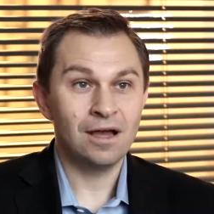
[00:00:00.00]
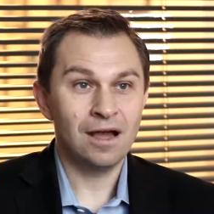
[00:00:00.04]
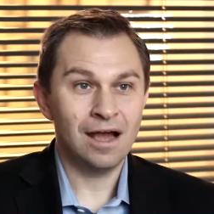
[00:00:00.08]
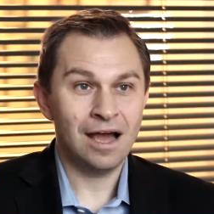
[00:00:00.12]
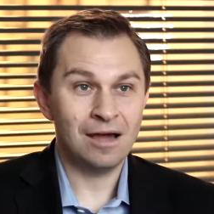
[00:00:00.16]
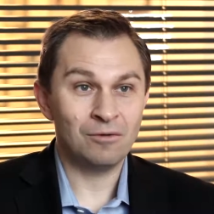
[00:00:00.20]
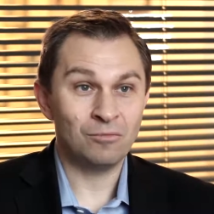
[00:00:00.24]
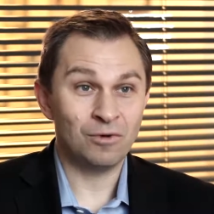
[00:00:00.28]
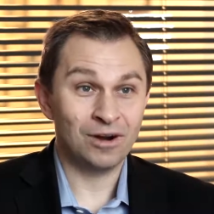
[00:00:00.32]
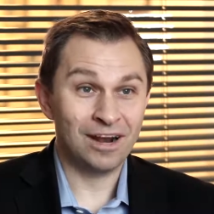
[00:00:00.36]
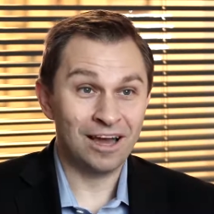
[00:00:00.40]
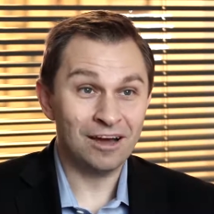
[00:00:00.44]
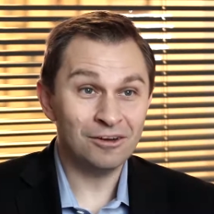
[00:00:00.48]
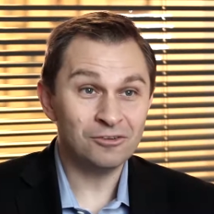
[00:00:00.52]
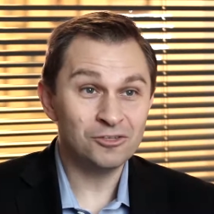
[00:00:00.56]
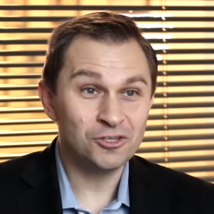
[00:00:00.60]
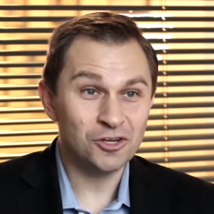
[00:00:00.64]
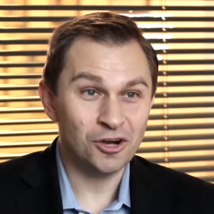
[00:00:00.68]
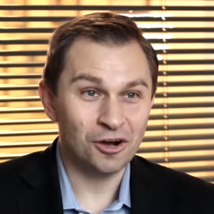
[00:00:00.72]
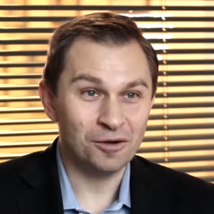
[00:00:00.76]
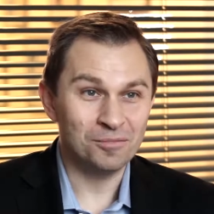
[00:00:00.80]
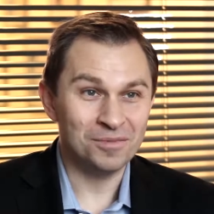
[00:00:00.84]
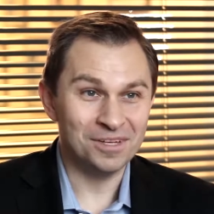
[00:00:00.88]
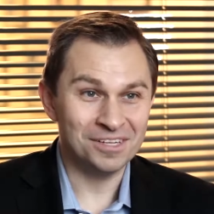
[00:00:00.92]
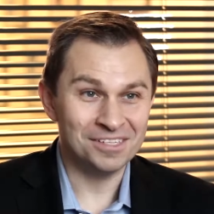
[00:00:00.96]
And what our
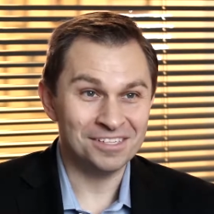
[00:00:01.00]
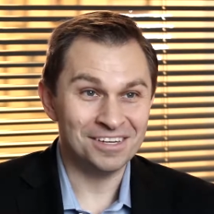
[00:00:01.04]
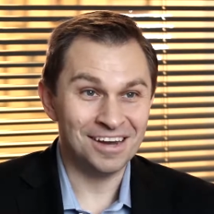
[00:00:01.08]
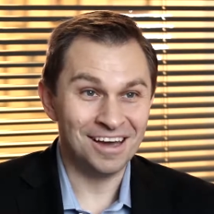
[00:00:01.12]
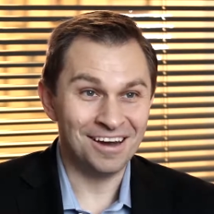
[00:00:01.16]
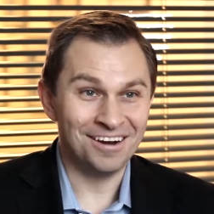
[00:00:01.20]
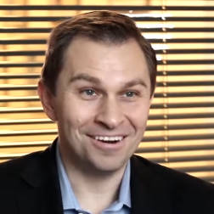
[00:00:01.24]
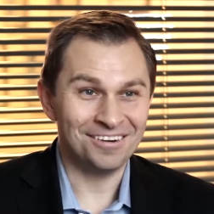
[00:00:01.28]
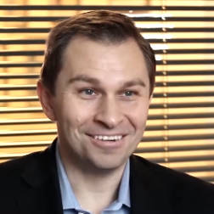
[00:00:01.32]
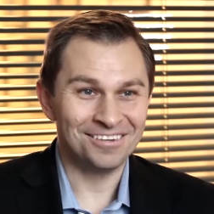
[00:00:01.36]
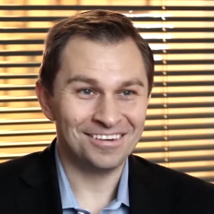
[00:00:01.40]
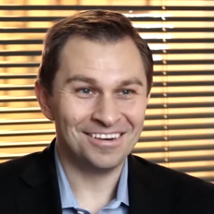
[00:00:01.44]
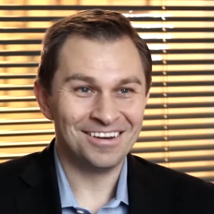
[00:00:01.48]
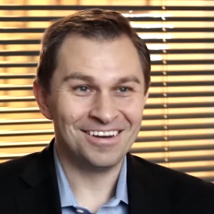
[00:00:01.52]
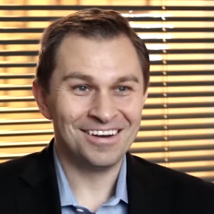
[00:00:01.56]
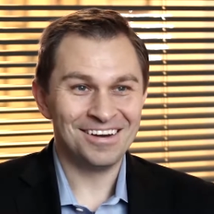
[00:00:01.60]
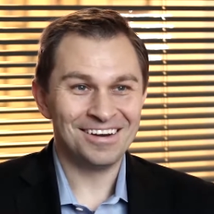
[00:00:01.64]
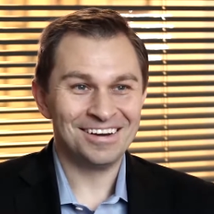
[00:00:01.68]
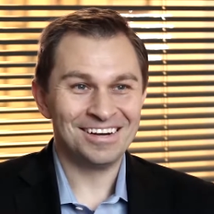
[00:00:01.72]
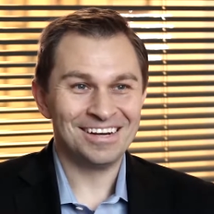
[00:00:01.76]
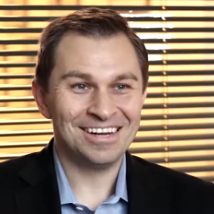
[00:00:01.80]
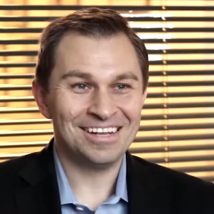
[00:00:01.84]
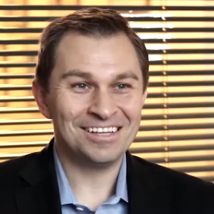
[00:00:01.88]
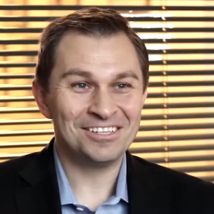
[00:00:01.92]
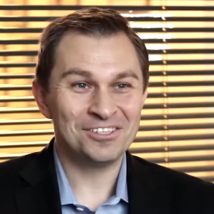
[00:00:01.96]
job is now
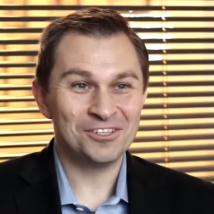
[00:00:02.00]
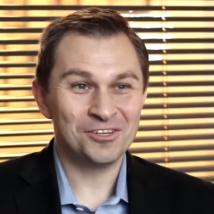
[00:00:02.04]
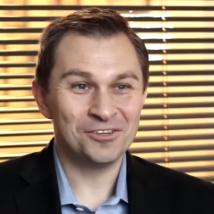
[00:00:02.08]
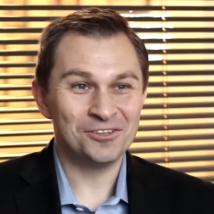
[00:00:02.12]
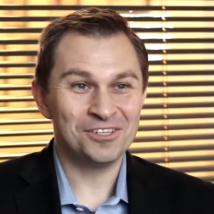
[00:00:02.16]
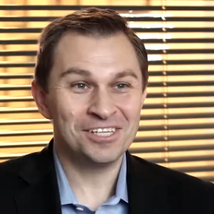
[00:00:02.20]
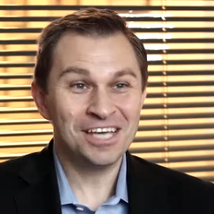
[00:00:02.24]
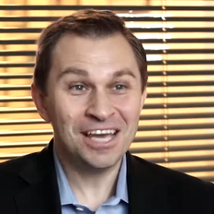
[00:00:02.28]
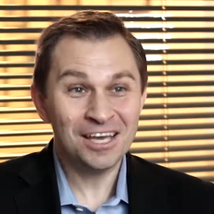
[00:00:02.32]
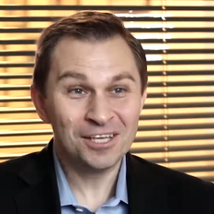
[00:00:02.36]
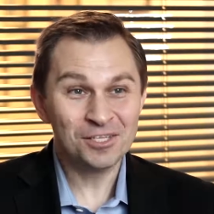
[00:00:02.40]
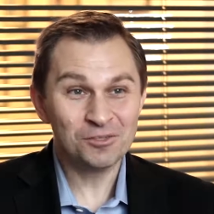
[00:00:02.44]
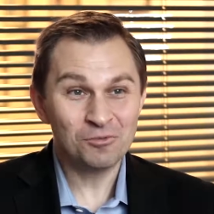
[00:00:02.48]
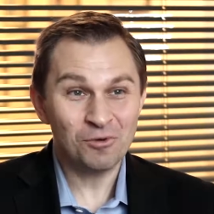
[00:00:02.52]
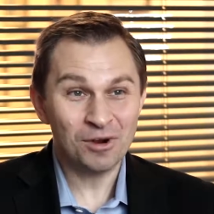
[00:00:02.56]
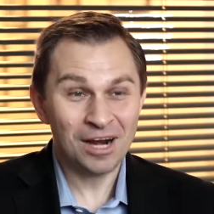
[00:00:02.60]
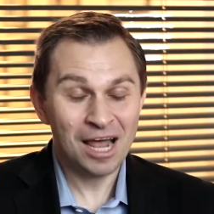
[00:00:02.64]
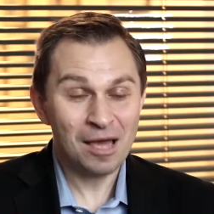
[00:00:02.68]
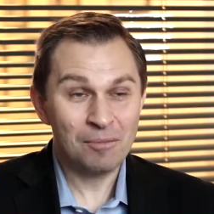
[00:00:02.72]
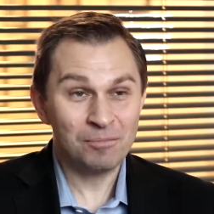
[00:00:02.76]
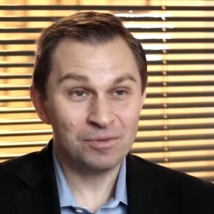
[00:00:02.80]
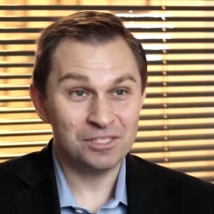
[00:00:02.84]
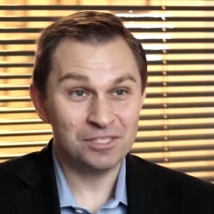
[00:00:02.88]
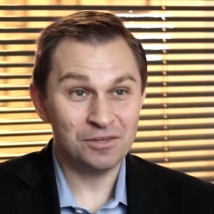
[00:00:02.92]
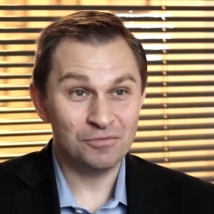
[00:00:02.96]
is to test what
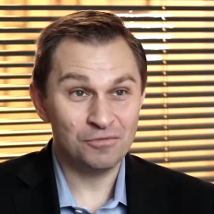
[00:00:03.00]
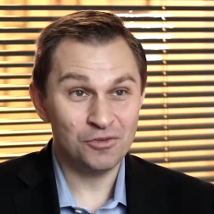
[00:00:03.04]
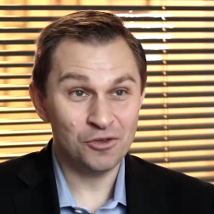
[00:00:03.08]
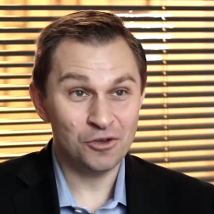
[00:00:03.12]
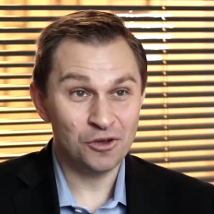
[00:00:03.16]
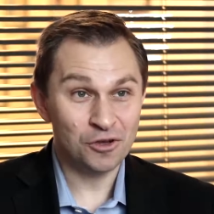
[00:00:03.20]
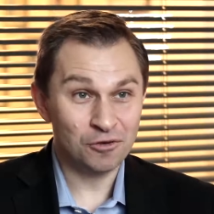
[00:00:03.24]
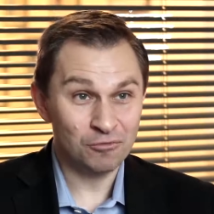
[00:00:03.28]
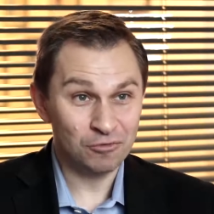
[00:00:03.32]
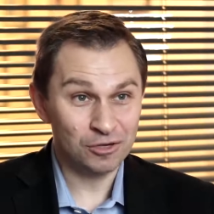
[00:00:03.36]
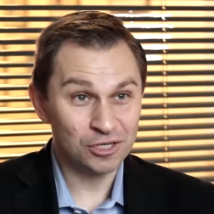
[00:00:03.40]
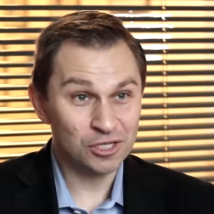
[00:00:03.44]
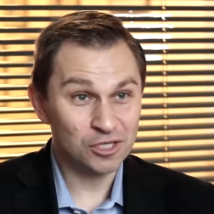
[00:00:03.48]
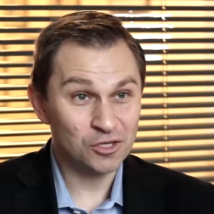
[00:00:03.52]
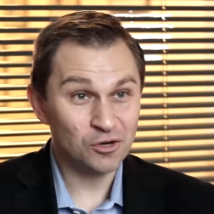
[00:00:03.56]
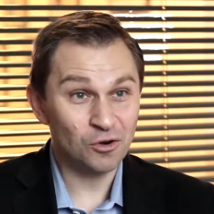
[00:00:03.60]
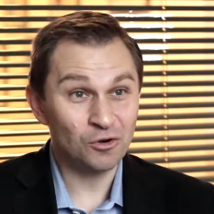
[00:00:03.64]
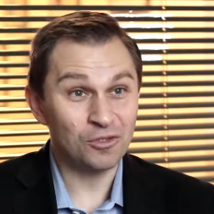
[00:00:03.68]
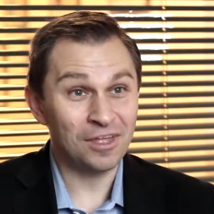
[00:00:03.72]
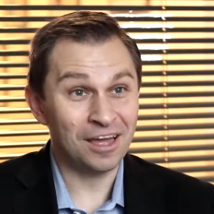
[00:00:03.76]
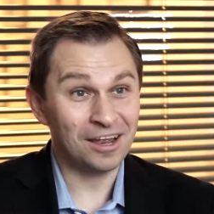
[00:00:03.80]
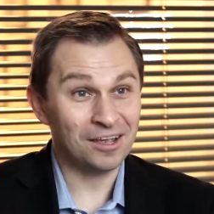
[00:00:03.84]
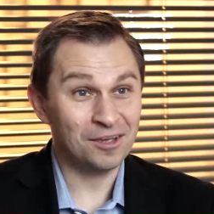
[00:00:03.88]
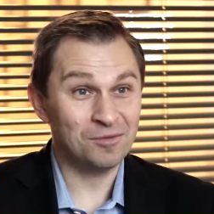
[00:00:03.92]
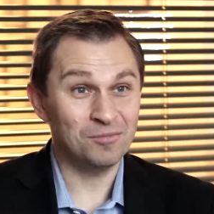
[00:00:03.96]
happens if you can restore
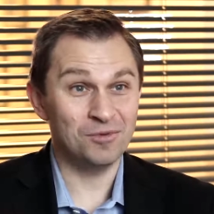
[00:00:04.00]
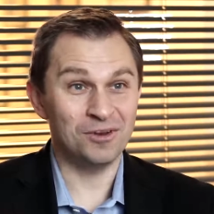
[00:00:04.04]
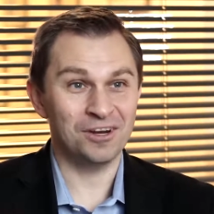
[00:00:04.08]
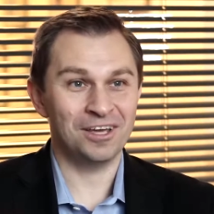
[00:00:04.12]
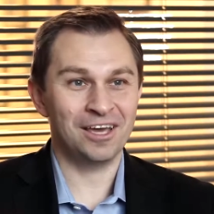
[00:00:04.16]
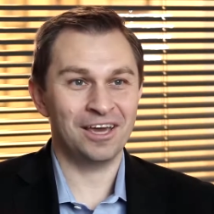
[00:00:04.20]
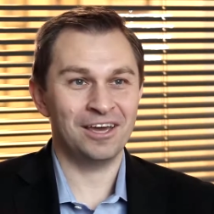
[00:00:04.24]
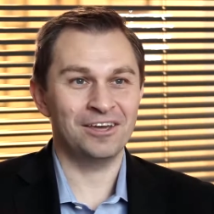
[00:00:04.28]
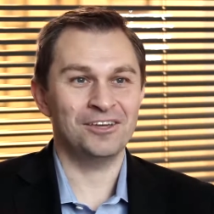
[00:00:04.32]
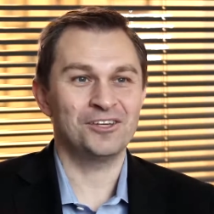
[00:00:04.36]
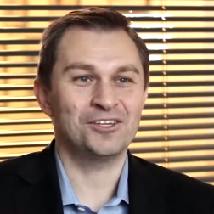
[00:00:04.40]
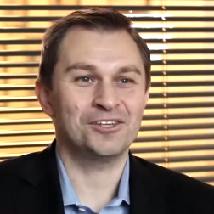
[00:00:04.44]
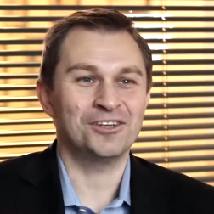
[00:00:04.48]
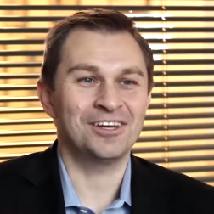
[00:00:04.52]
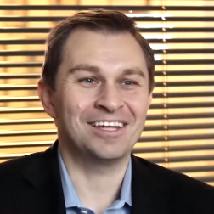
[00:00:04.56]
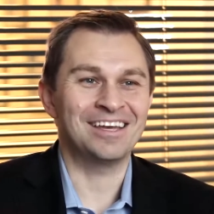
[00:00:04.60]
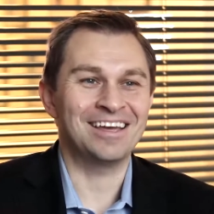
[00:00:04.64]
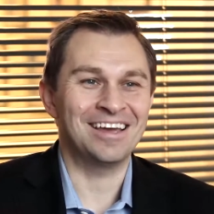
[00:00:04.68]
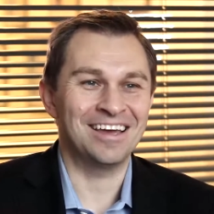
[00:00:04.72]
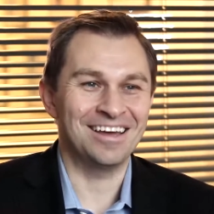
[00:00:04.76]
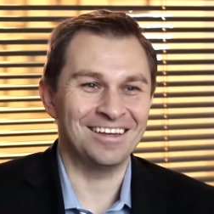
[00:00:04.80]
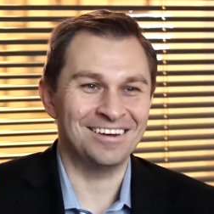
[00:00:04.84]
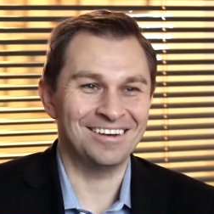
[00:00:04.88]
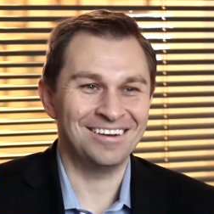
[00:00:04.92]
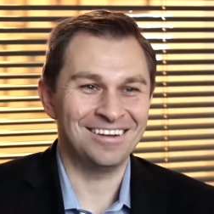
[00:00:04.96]
that communication
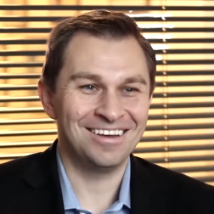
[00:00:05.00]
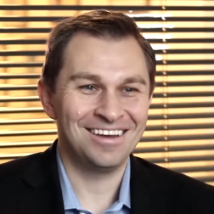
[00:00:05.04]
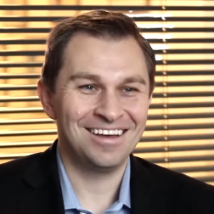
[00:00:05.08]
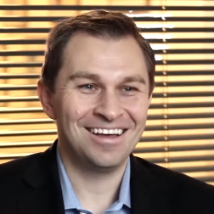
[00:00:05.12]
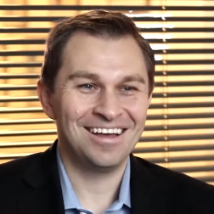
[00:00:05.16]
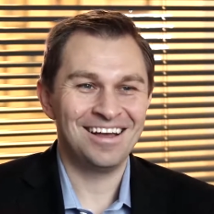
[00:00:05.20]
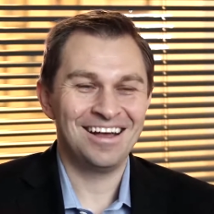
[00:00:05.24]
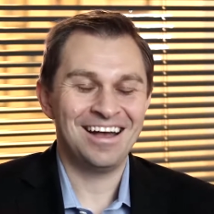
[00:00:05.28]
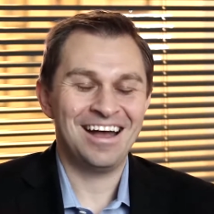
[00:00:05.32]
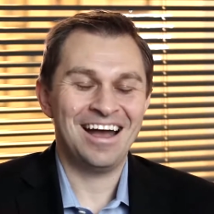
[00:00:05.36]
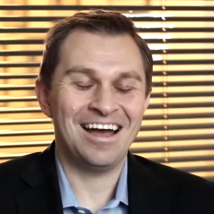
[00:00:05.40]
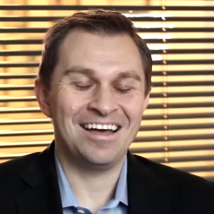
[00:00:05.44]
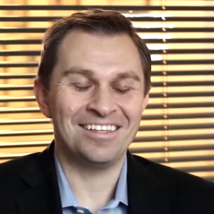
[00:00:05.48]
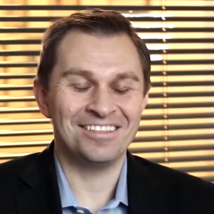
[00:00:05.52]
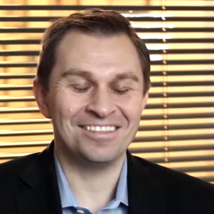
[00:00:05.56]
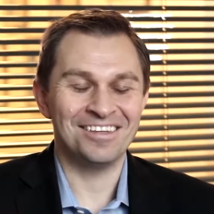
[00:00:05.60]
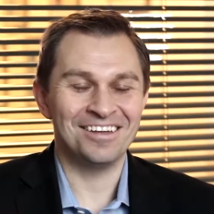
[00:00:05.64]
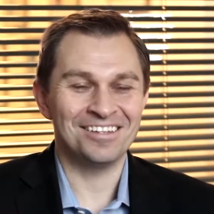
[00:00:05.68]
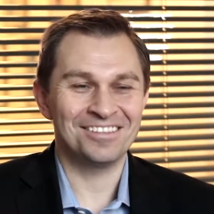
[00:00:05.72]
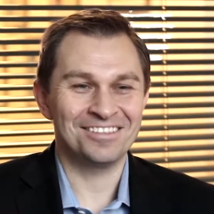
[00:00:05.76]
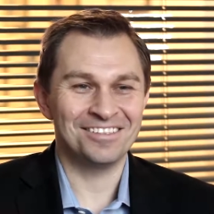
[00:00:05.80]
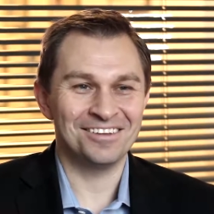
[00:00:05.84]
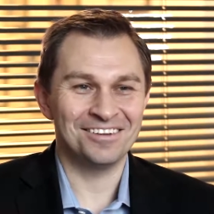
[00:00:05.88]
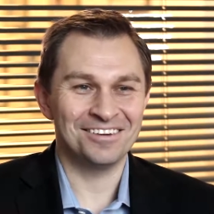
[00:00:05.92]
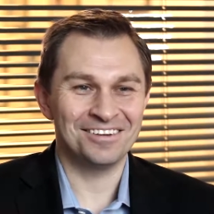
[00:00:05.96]
again and
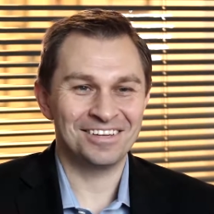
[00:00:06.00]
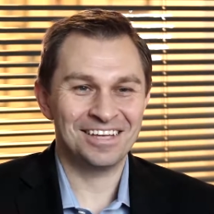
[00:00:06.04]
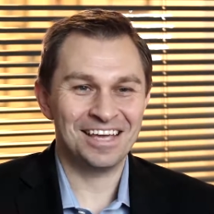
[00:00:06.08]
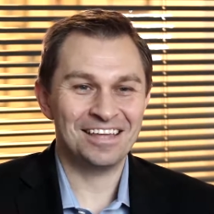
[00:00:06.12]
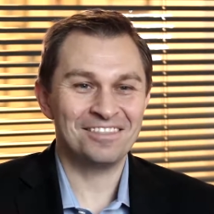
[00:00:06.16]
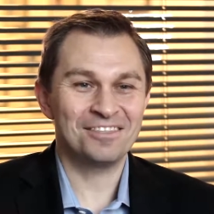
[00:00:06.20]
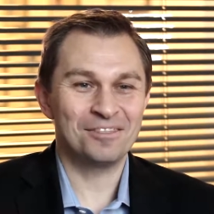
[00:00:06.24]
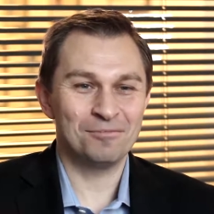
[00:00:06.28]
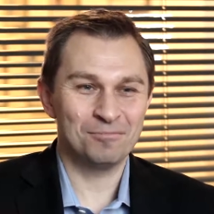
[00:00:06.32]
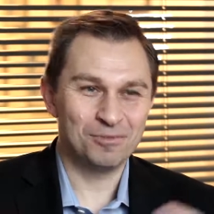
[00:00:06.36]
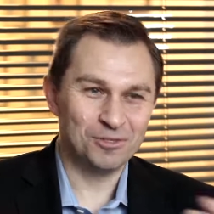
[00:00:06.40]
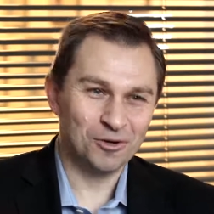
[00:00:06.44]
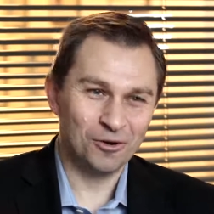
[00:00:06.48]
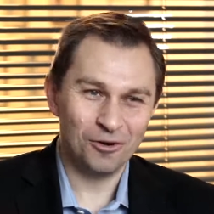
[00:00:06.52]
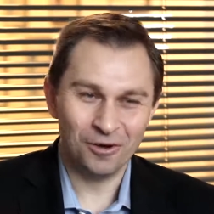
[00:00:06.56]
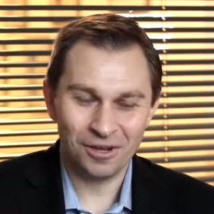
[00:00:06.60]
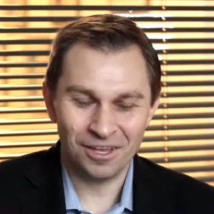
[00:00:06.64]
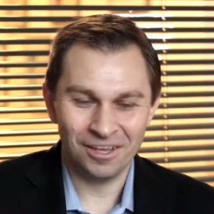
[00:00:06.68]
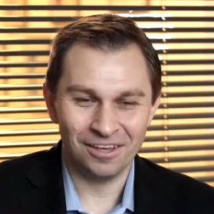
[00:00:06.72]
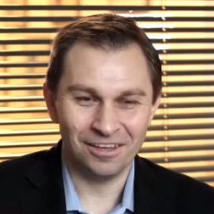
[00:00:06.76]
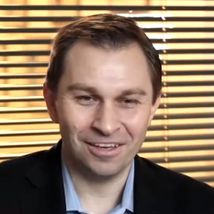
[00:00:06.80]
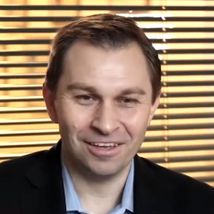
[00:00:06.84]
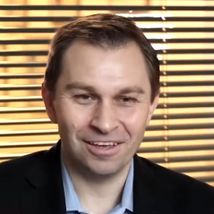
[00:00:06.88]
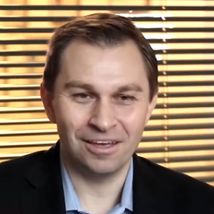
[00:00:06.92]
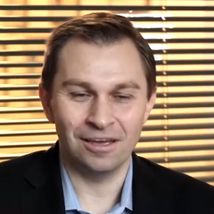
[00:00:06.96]
that the, get them
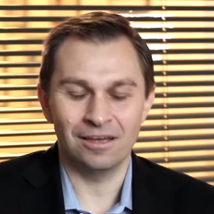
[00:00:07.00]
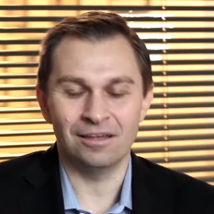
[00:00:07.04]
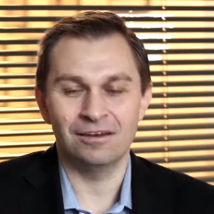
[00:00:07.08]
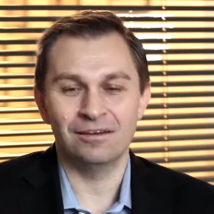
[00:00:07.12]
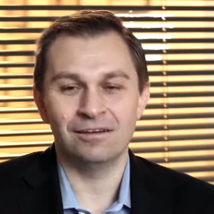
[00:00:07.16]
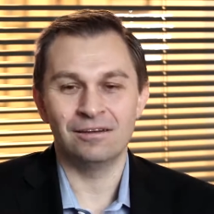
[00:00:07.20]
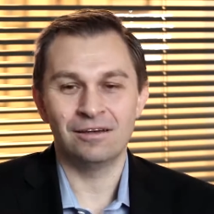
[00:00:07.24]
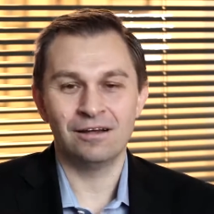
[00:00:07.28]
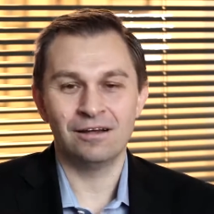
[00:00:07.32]
talking again.